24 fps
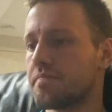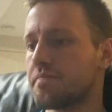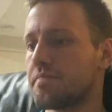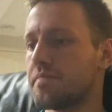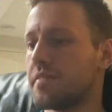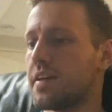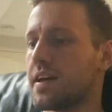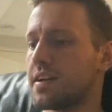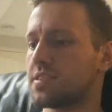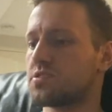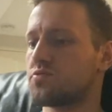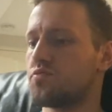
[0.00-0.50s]

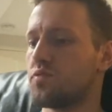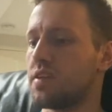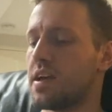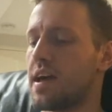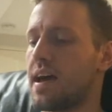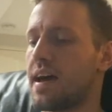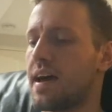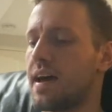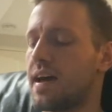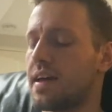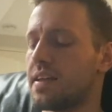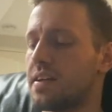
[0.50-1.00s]
Next we
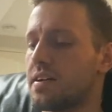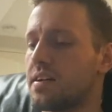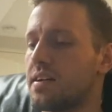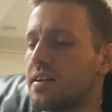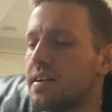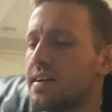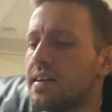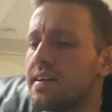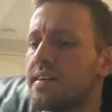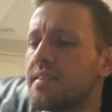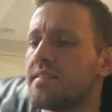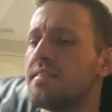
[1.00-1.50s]
had
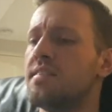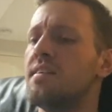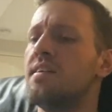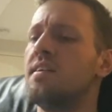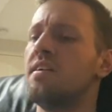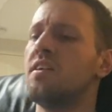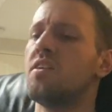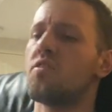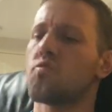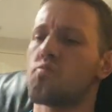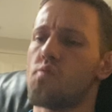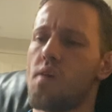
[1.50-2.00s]

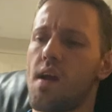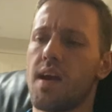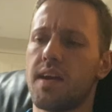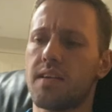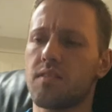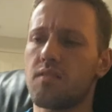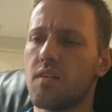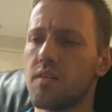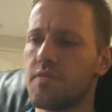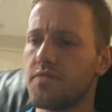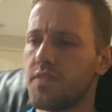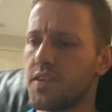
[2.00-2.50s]

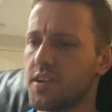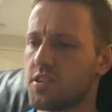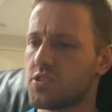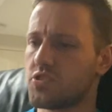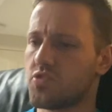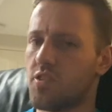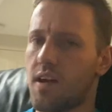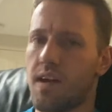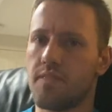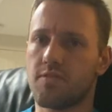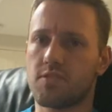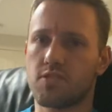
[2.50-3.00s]
Ryan Ludwig,
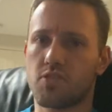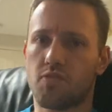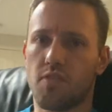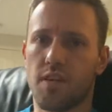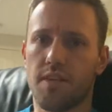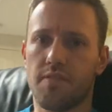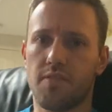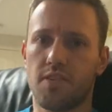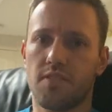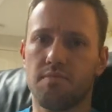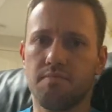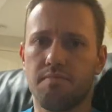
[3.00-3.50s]
Travis
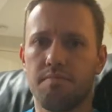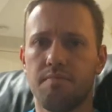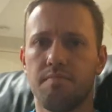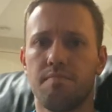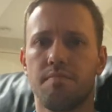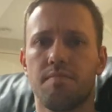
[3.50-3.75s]
Graven